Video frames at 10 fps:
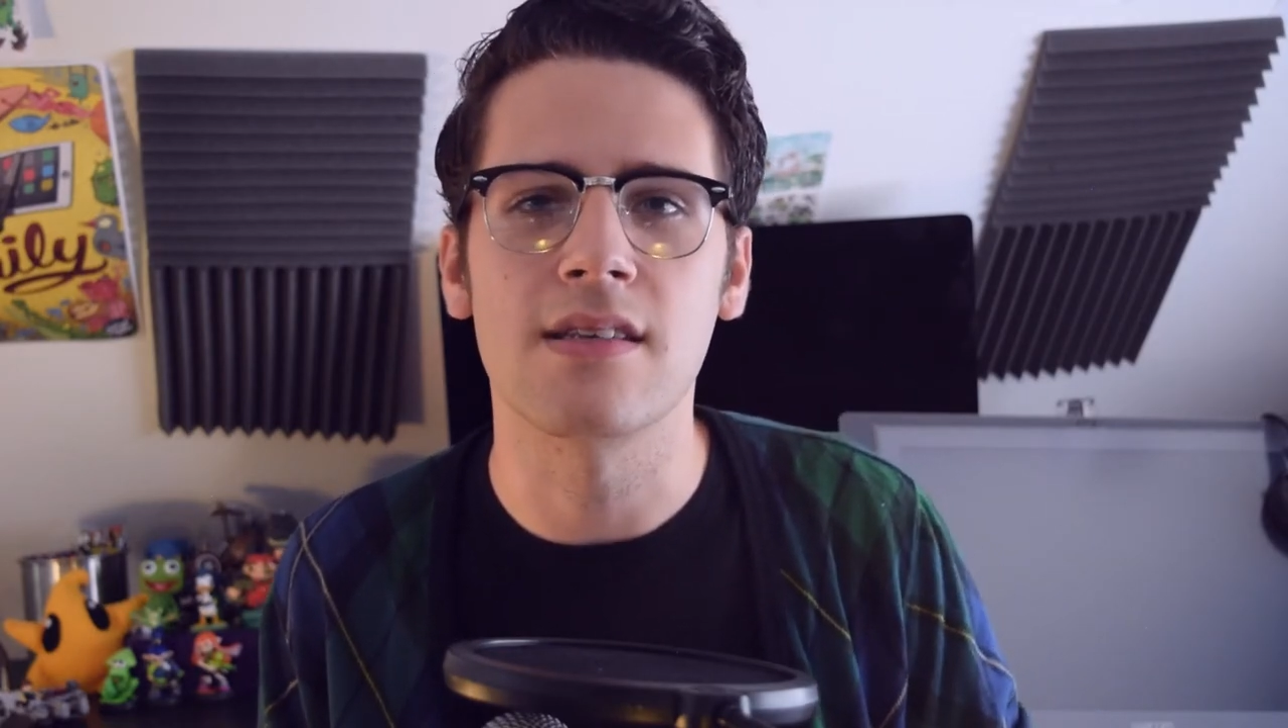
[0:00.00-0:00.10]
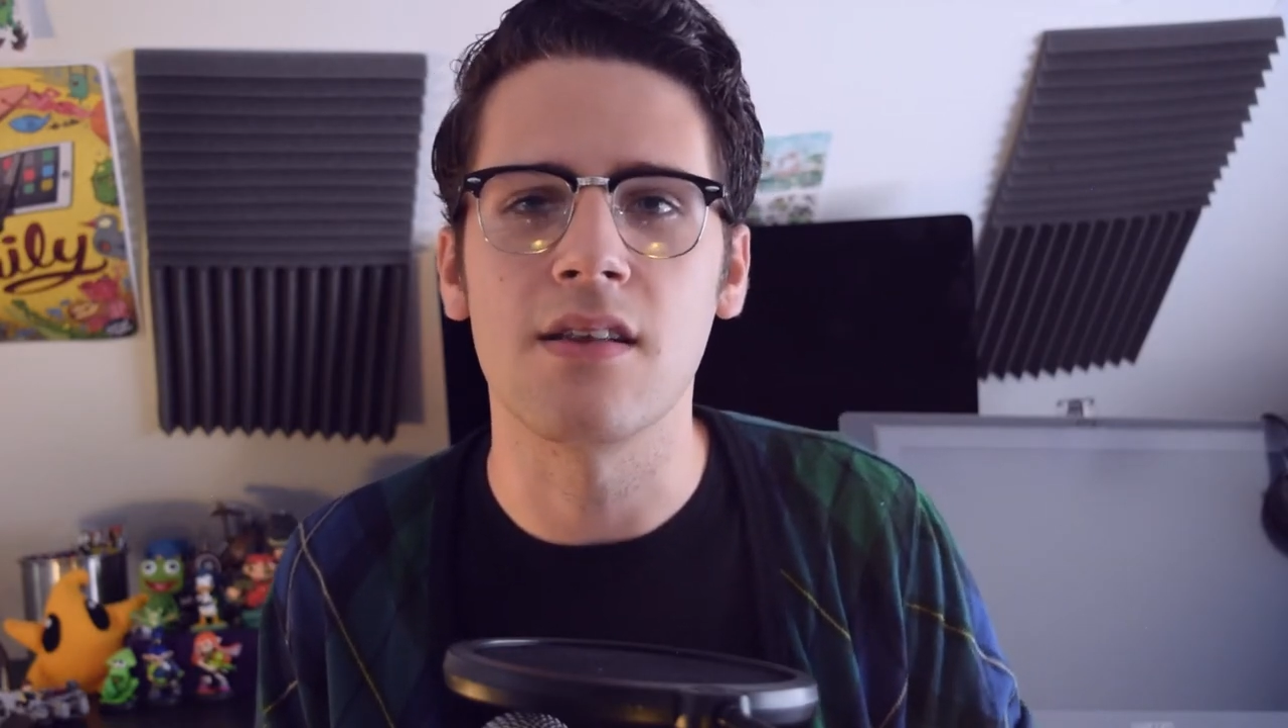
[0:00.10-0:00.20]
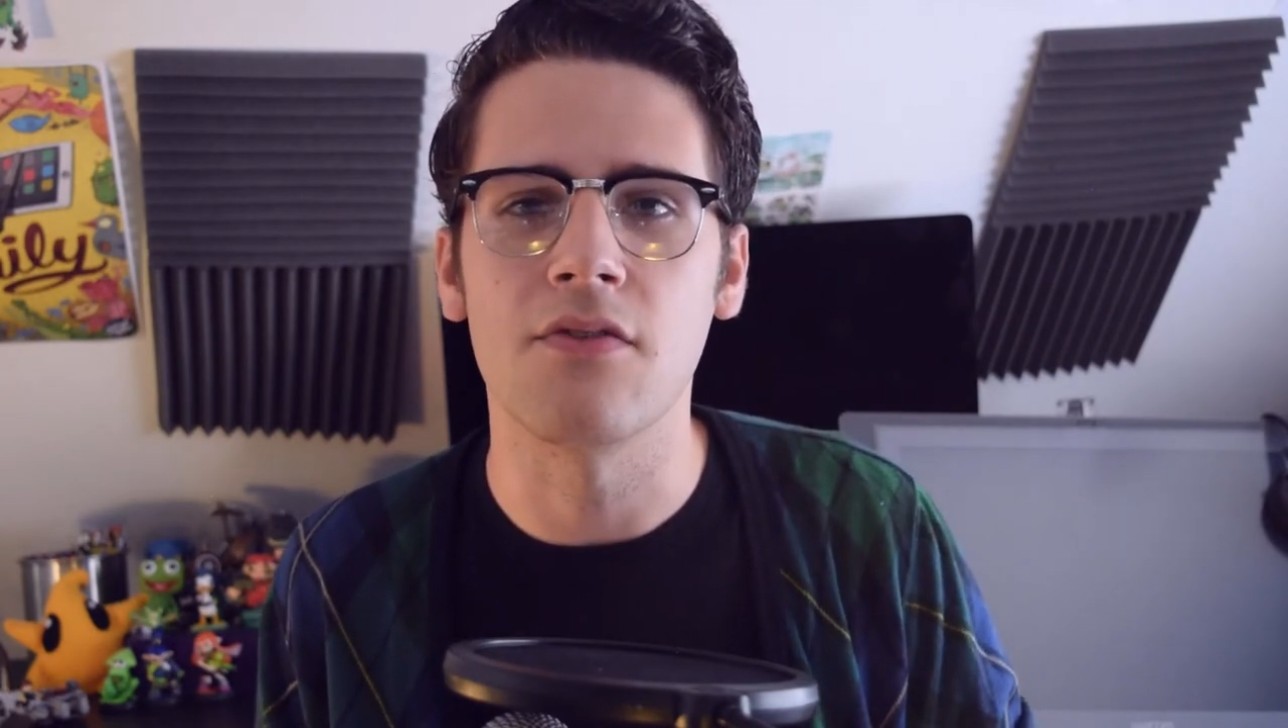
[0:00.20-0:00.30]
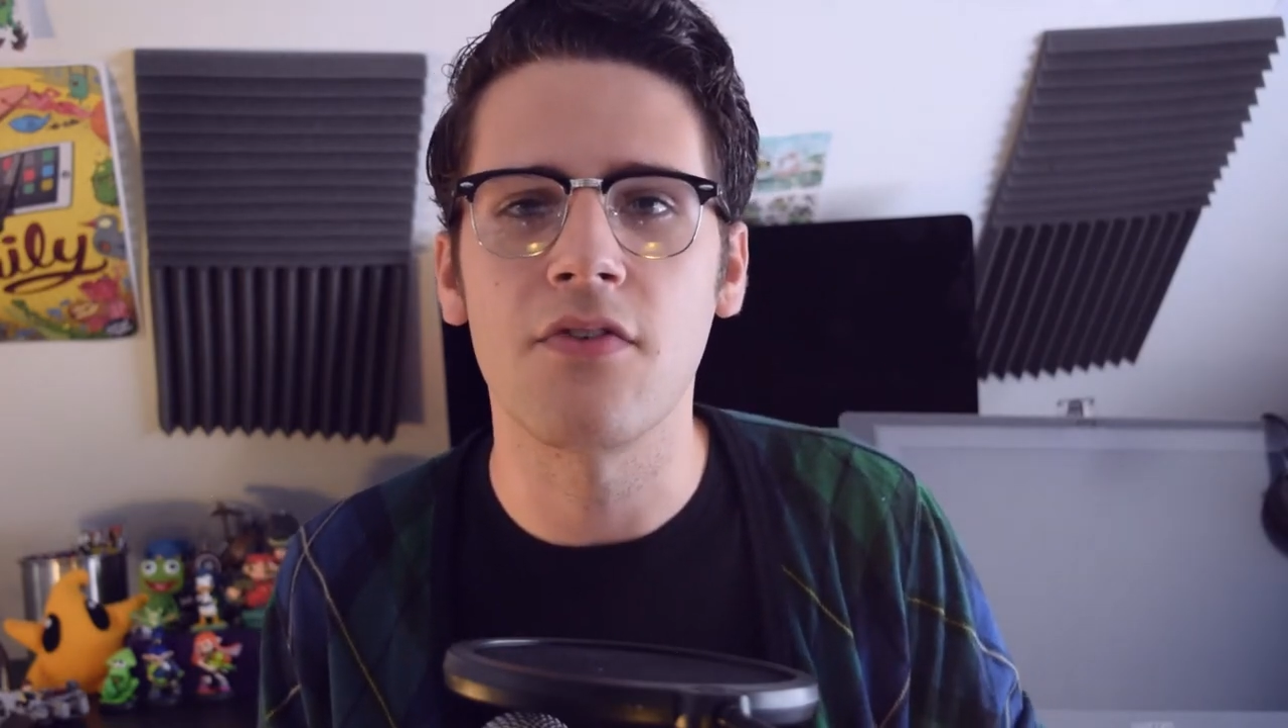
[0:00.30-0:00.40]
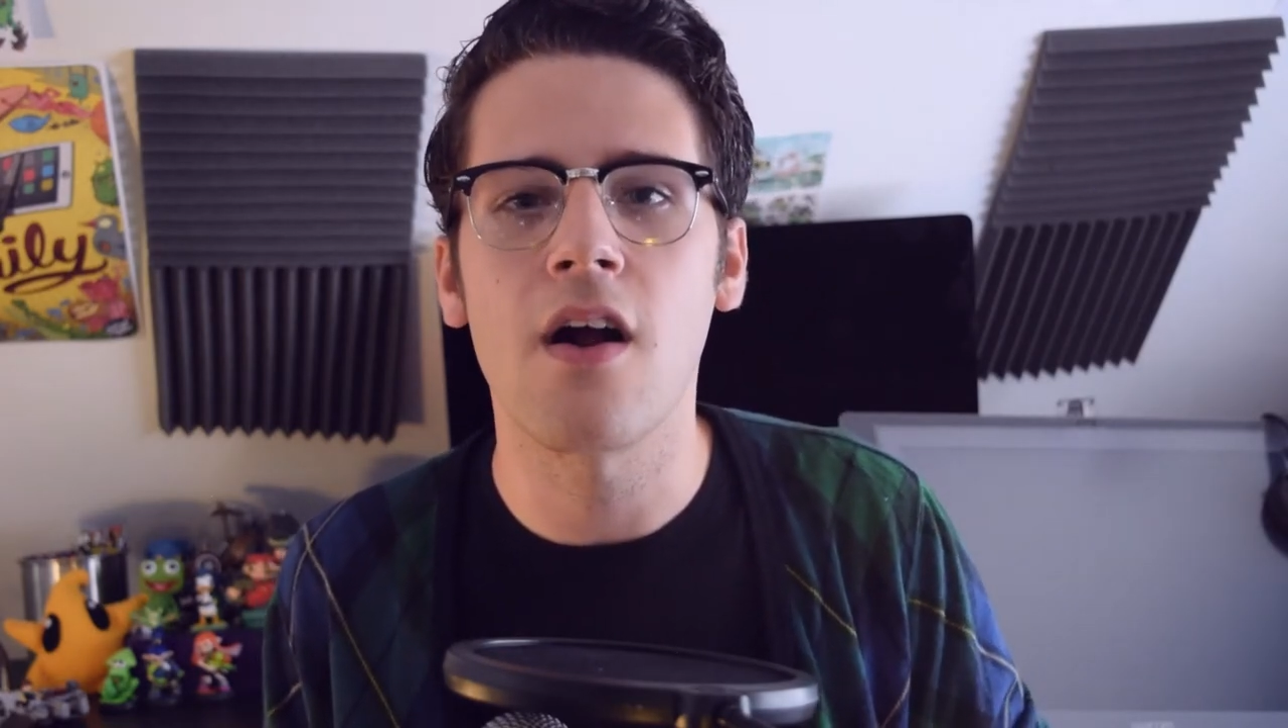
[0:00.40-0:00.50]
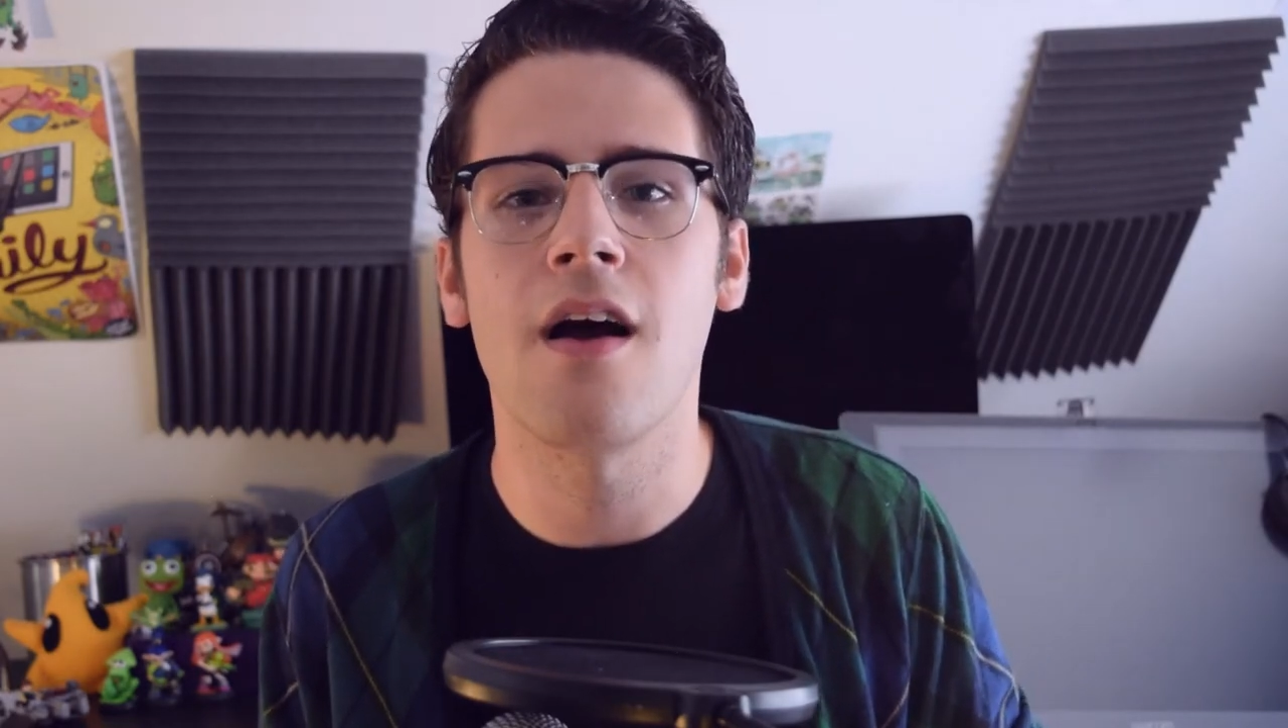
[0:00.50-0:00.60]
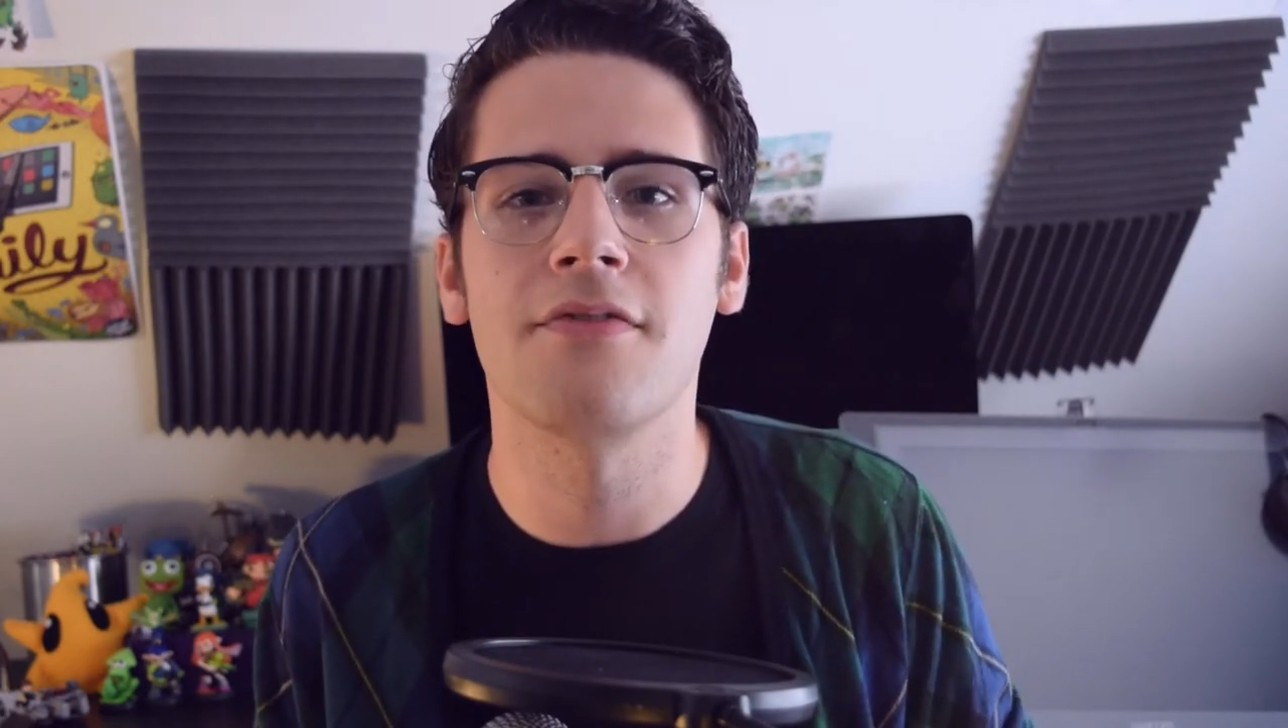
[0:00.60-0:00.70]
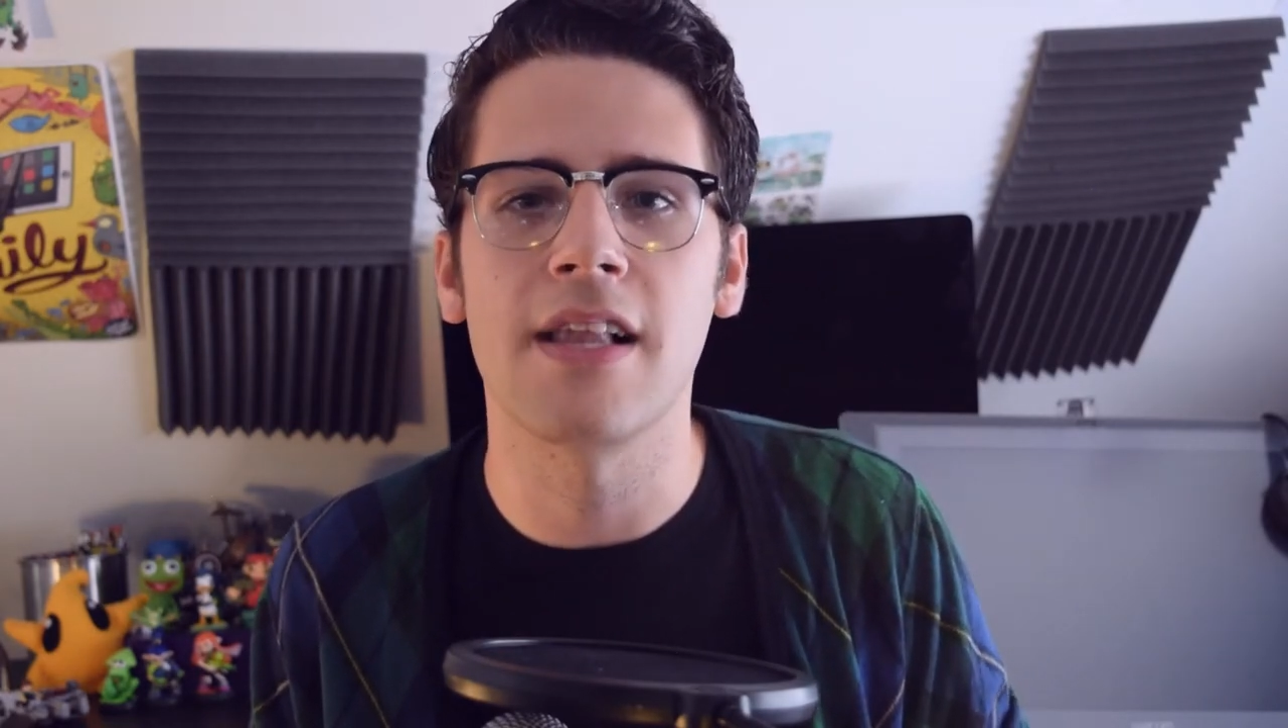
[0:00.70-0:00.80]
and far off